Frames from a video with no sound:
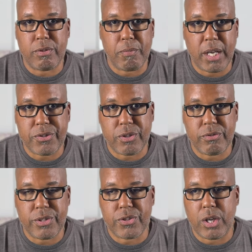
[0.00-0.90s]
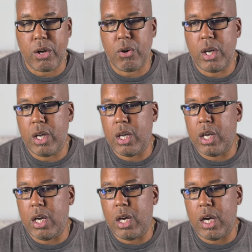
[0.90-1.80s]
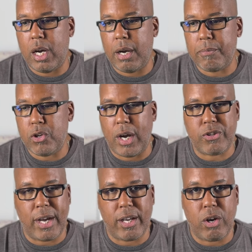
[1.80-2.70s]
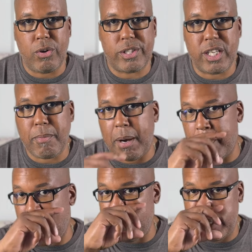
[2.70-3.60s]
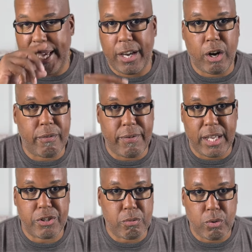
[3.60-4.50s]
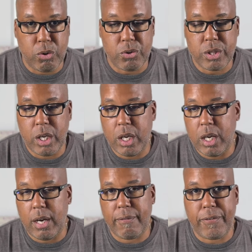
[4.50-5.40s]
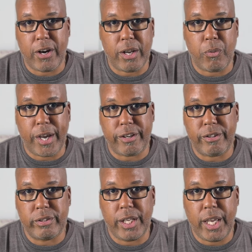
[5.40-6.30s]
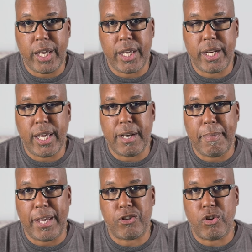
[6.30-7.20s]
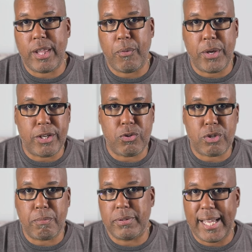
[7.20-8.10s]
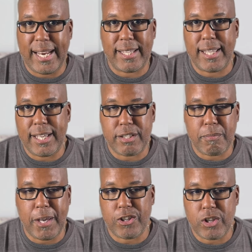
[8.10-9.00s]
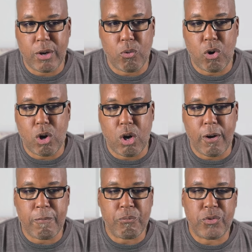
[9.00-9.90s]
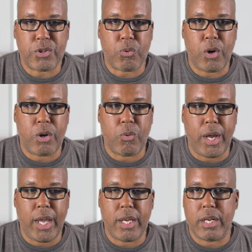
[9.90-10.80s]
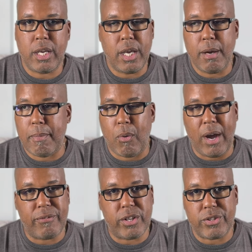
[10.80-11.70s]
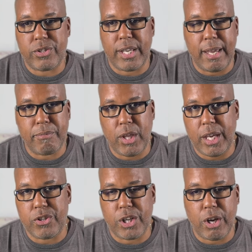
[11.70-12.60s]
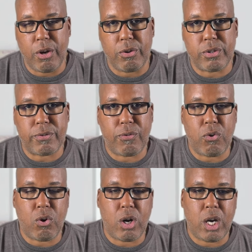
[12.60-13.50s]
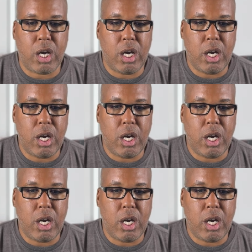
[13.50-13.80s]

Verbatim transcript: and bustle. And so, you know, I try to go and see my mom and take her vegetables fairly regularly, and make sure that we do some planning things to make sure that we're all squared away. And my wife does the same thing. She goes for